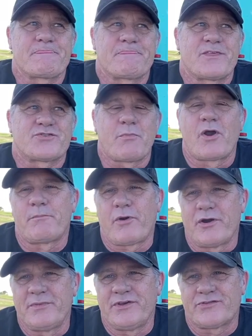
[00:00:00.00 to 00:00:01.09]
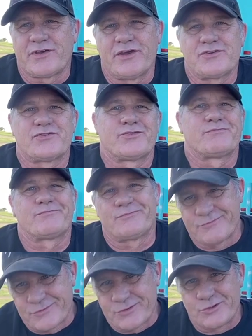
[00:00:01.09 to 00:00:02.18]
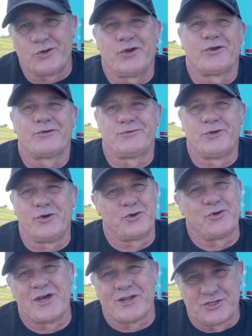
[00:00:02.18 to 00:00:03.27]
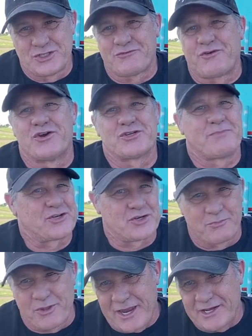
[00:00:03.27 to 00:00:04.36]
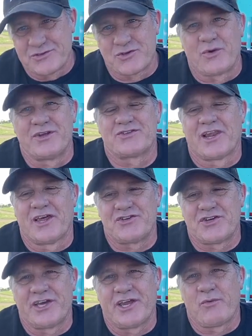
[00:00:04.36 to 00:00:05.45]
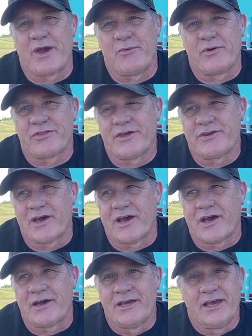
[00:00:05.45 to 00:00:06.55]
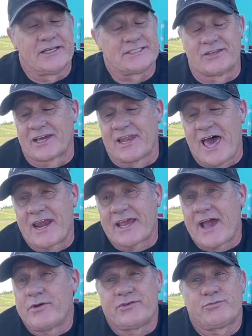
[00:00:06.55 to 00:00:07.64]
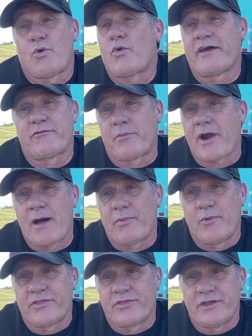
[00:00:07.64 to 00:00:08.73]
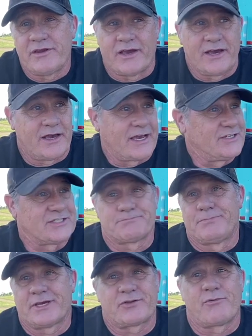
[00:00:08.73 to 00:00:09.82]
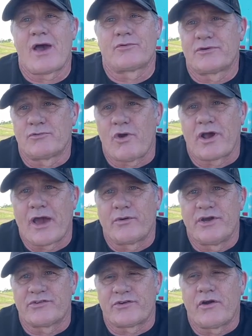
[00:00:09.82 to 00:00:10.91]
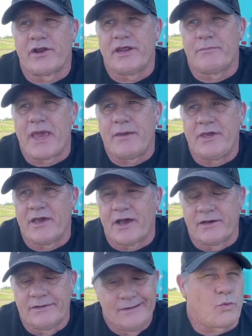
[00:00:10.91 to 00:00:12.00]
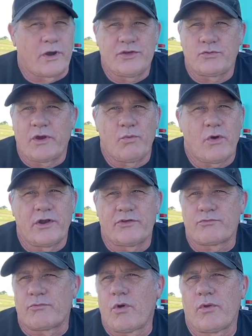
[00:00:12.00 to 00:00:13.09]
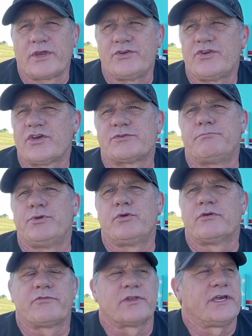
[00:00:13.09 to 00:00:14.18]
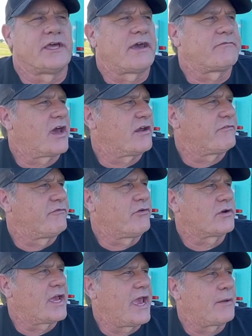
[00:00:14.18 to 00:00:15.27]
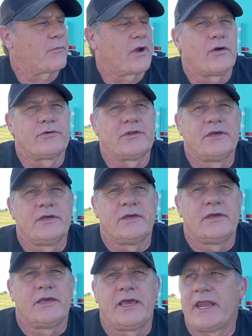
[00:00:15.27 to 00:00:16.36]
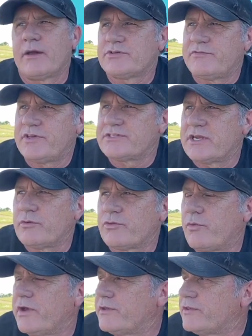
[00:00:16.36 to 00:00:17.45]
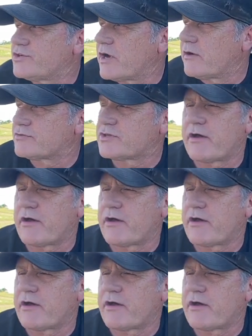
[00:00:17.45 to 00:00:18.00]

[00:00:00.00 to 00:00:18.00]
The smart part of me says, do your due diligence first. Make sure planning and zoning is going to let you get away with it. It sounds like a lot of counties won't have a problem with it. I just picked the wrong county to start it in, maybe. 2021 is rolling just beautifully, and I've got a full campground. I was visiting with when the sheriff's